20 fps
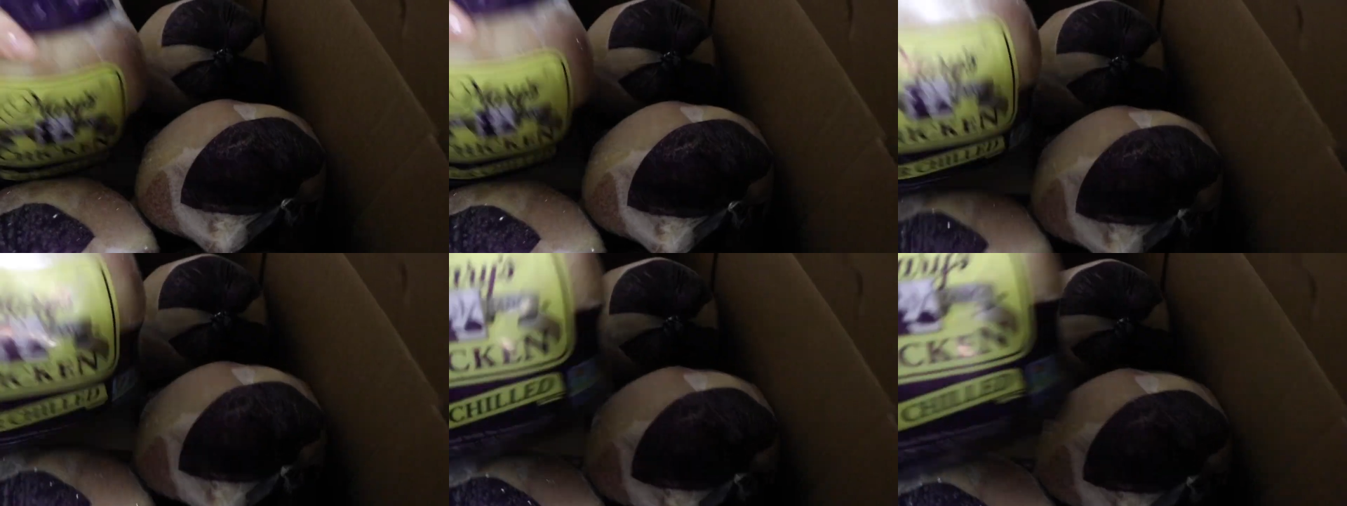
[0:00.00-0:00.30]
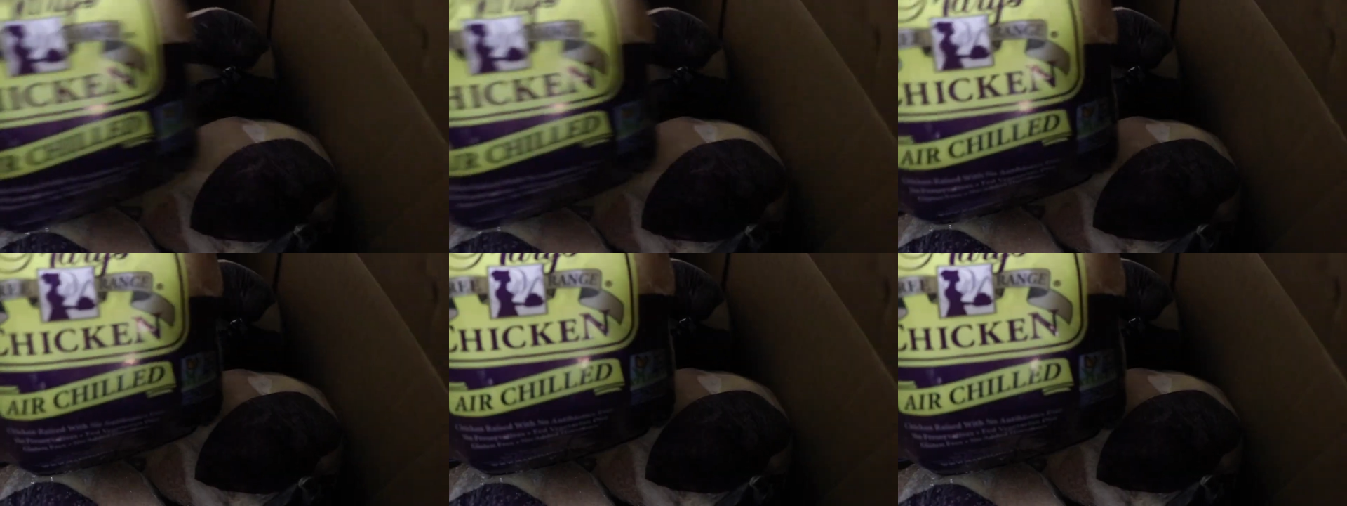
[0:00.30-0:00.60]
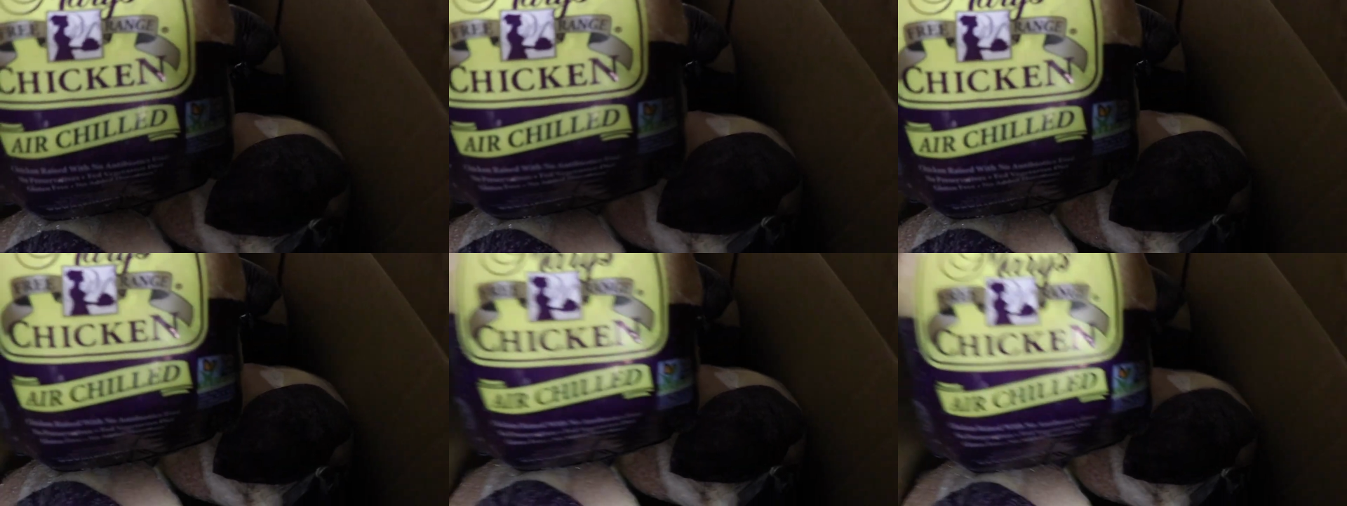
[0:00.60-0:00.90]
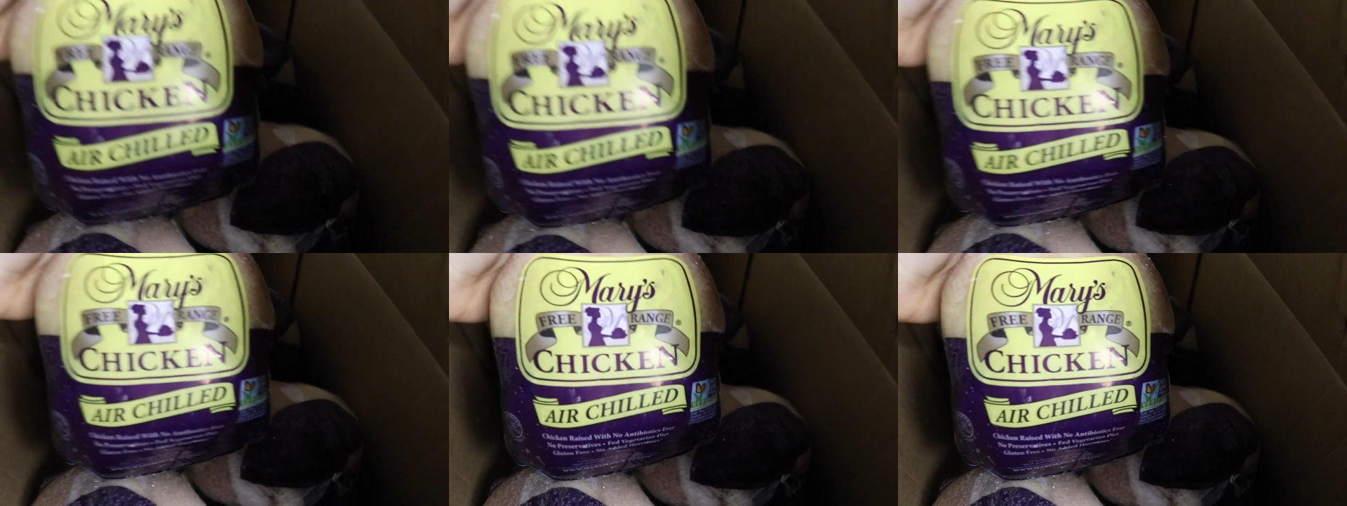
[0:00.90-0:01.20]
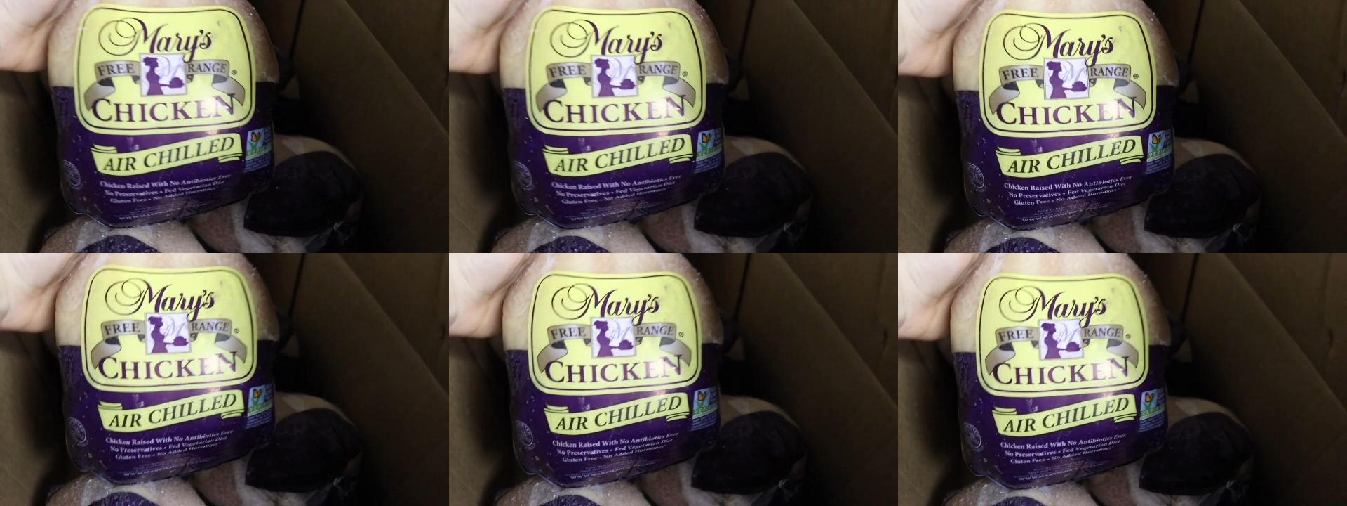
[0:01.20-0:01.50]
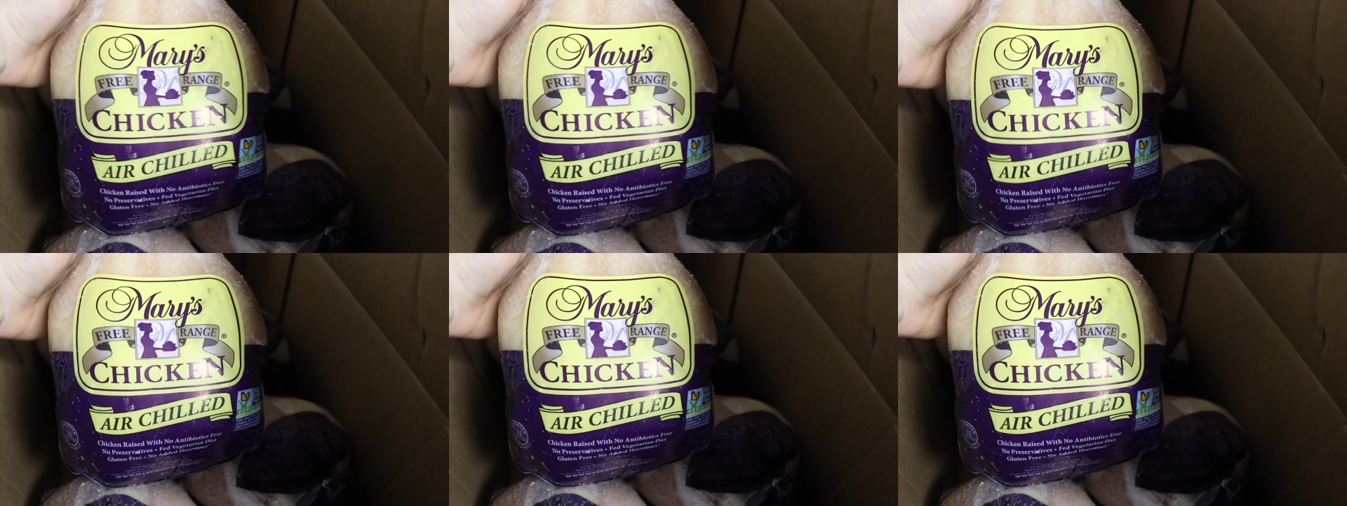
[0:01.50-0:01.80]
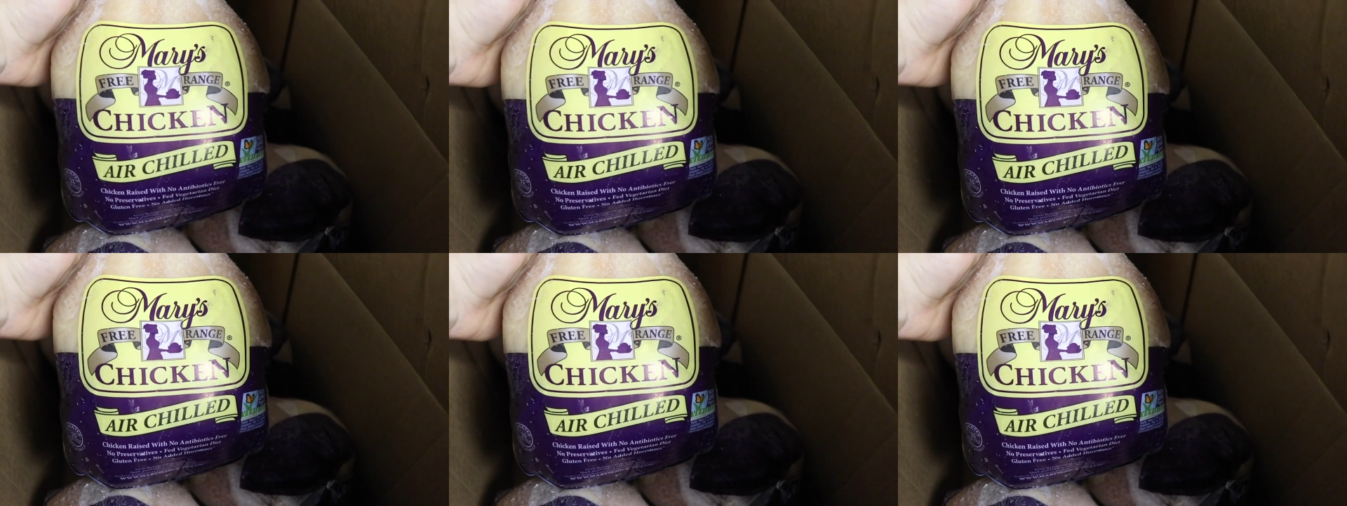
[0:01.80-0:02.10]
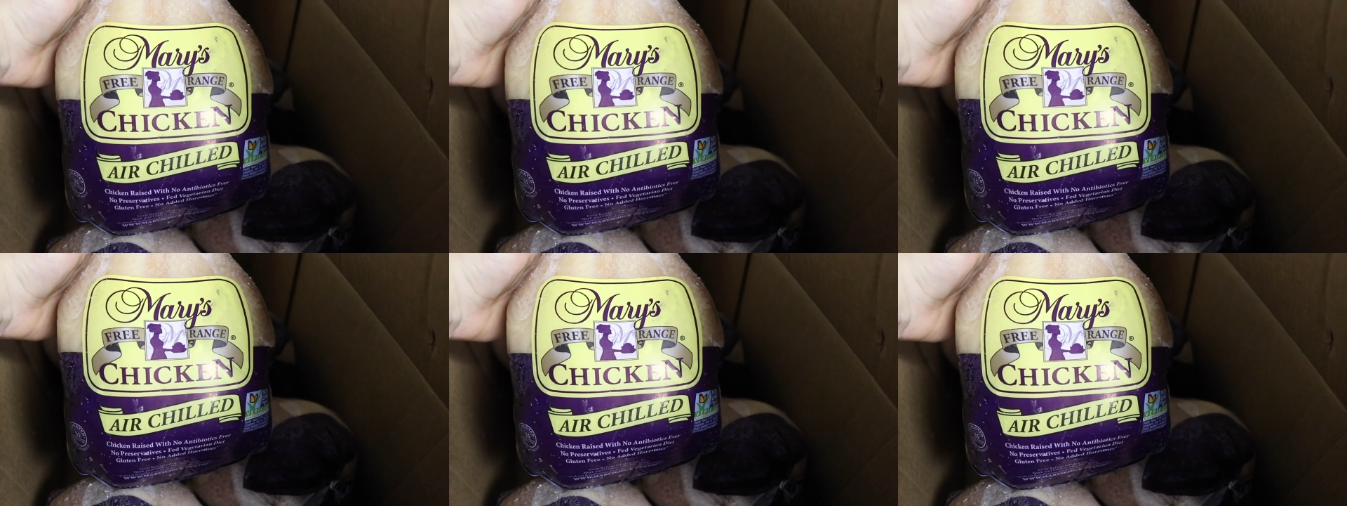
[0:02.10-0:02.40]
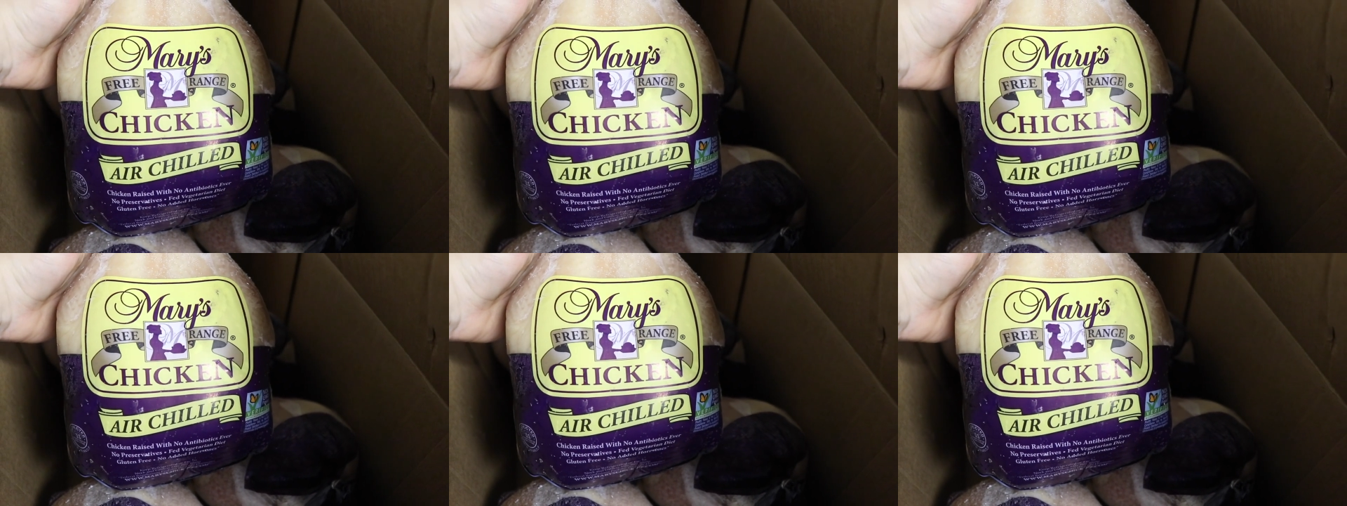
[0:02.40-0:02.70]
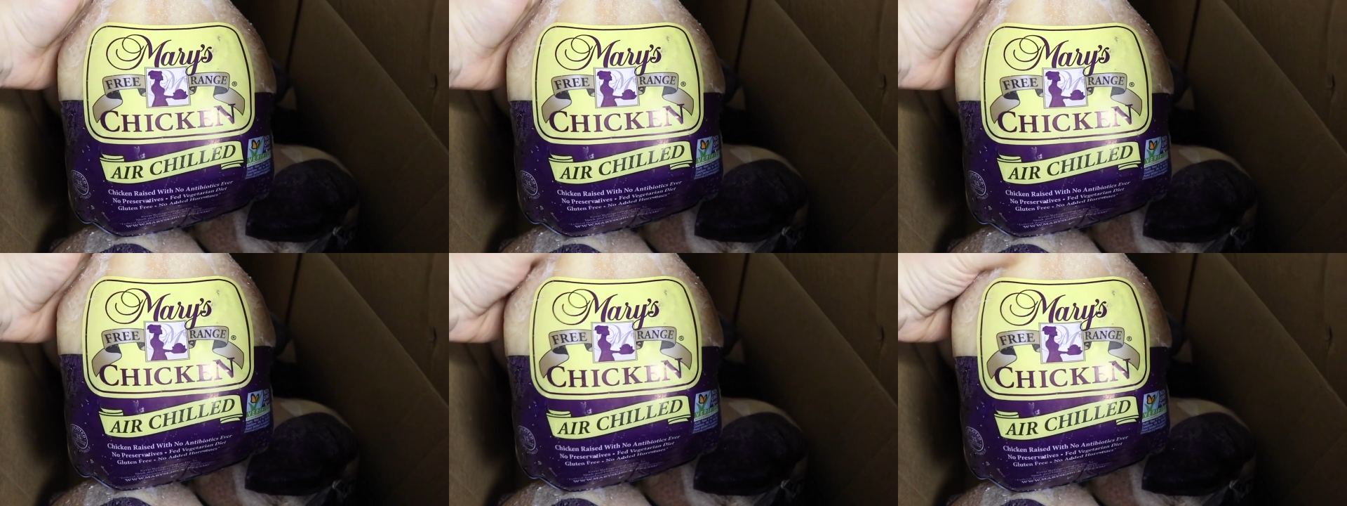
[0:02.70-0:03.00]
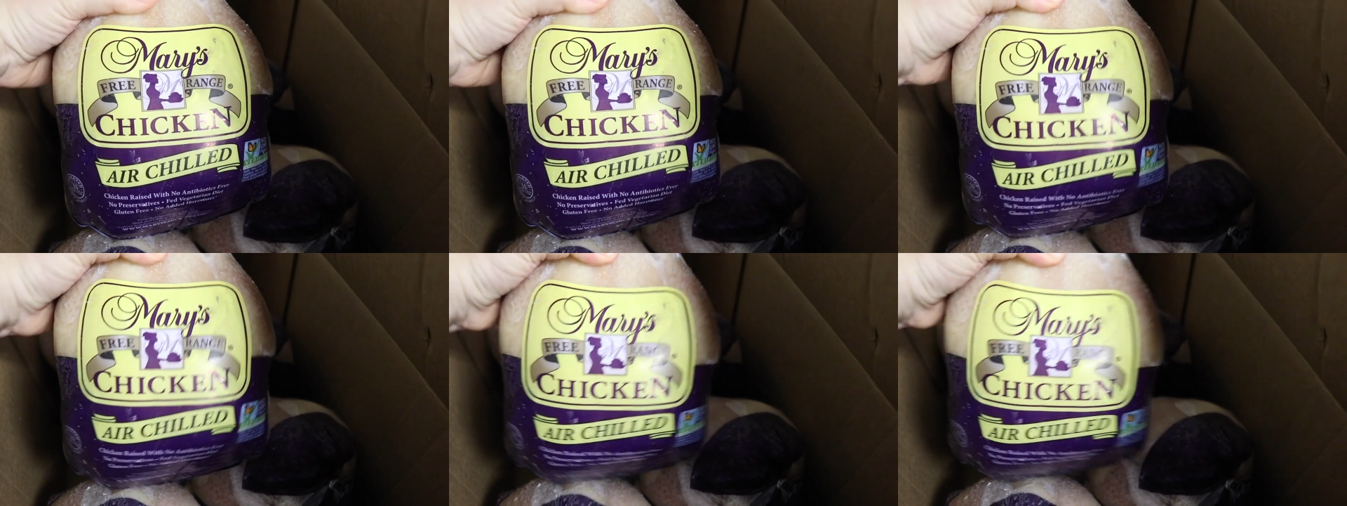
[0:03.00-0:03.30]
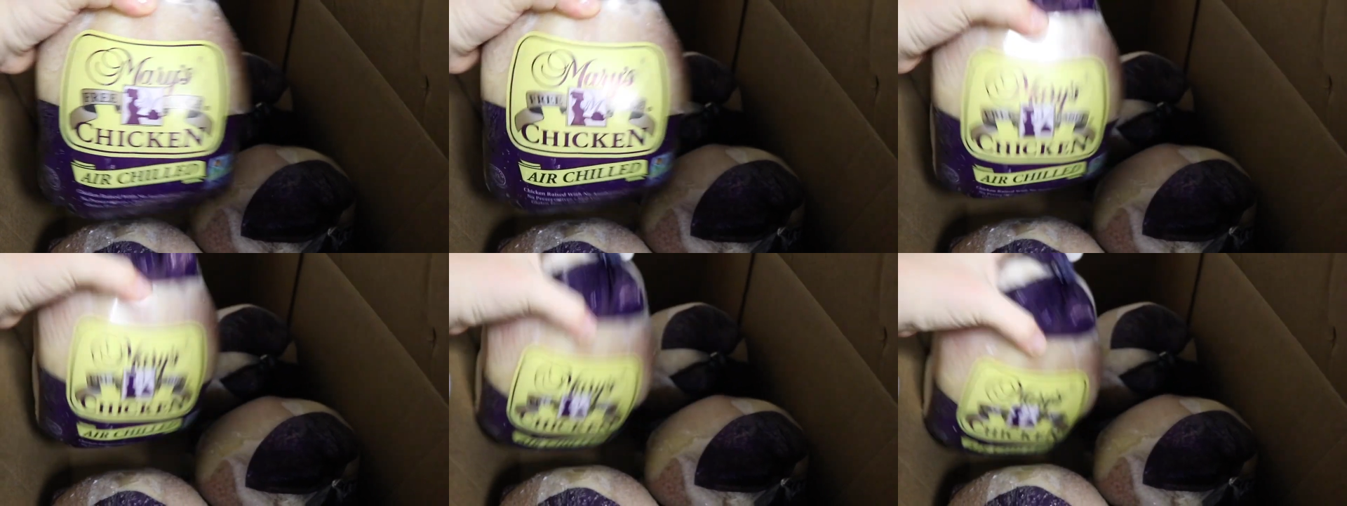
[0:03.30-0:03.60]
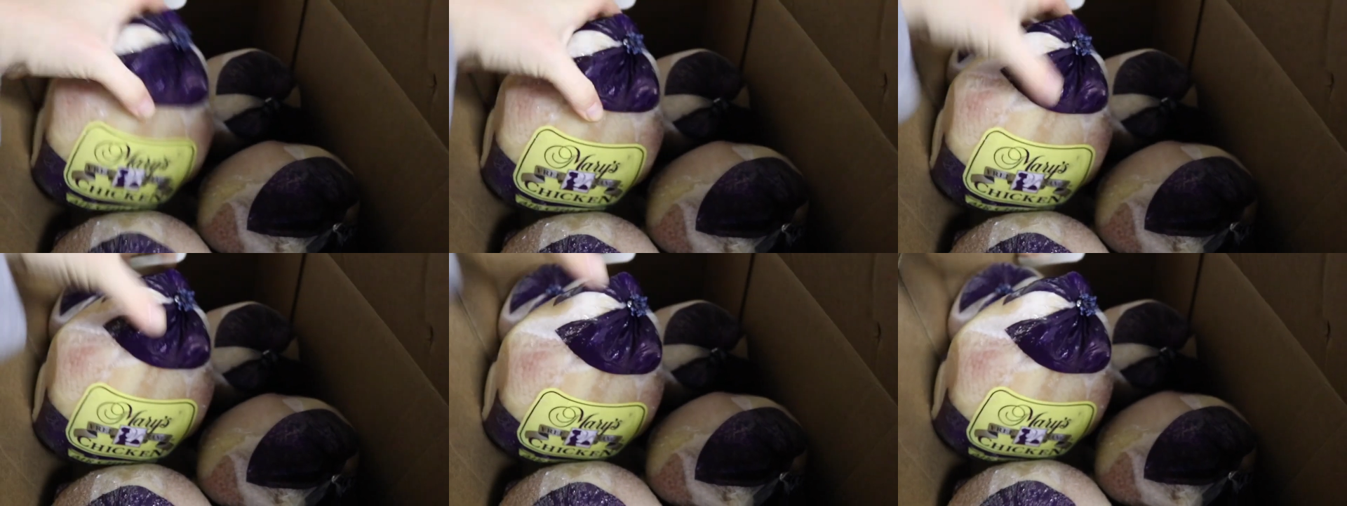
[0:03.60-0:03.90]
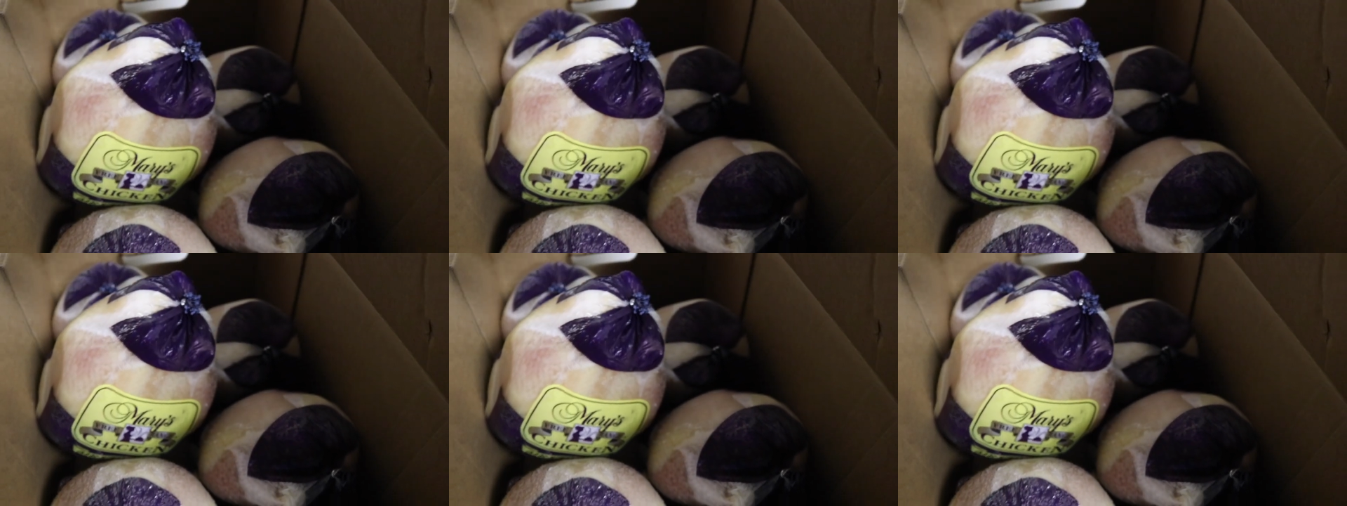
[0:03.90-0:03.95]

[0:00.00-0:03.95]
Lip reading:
[unreadable: no face in view]